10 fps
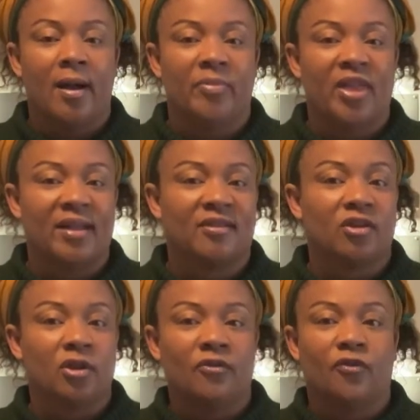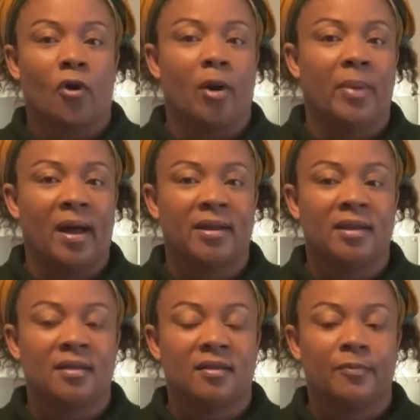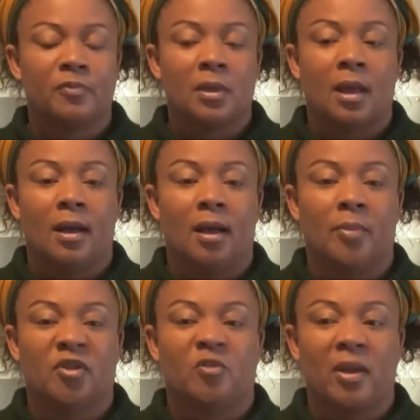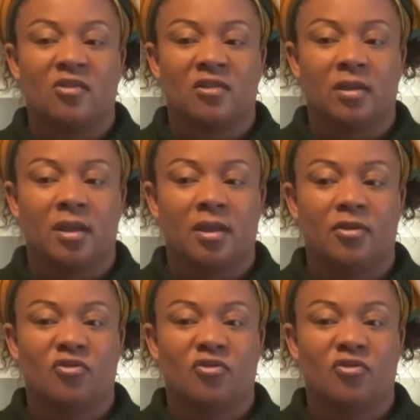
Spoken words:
that's good for our bodies, especially